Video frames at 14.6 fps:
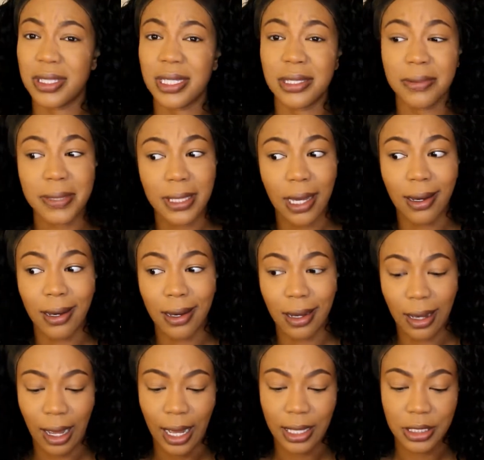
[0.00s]
This was like a
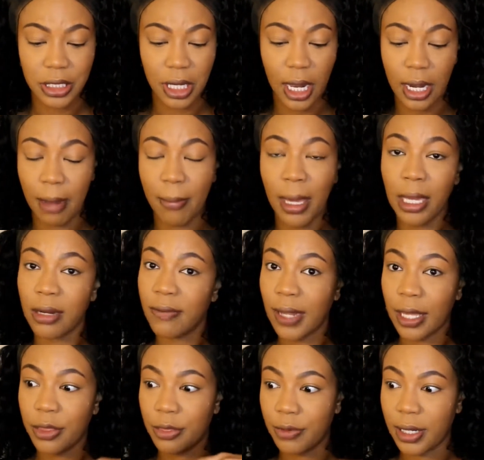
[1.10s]
concoction that I made of
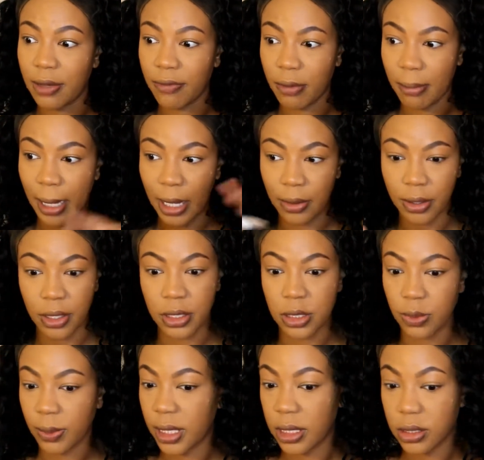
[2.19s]
like 3 different powders,
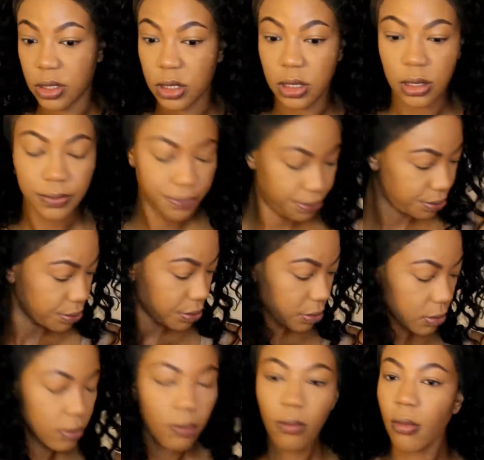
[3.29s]
which
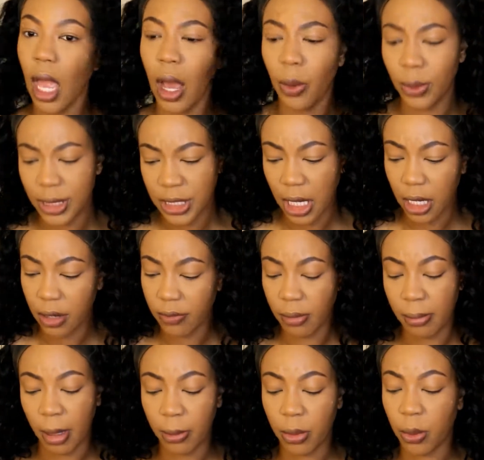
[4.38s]
I wish I could
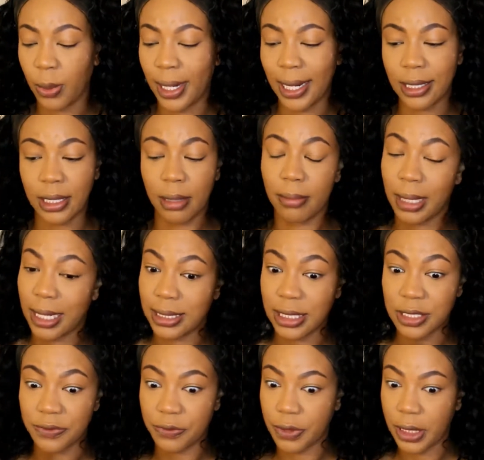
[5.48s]
remember when I did because
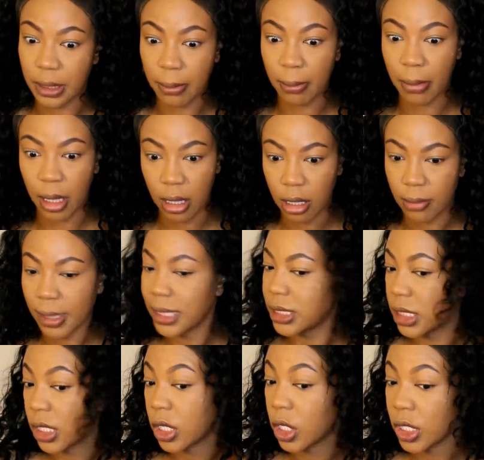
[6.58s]
it's freaking bomb. I
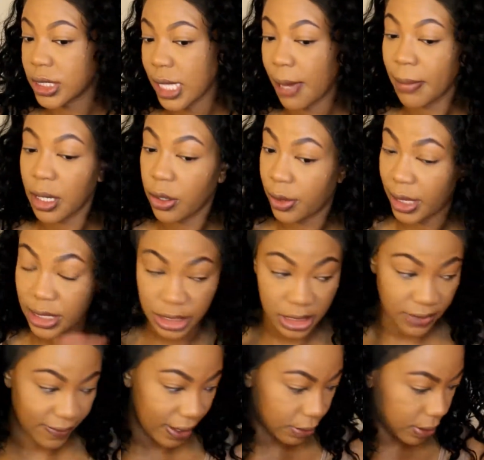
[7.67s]
did it a long time ago and I
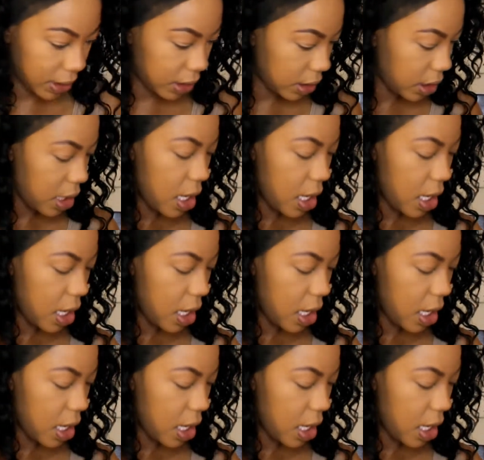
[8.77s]
just found it.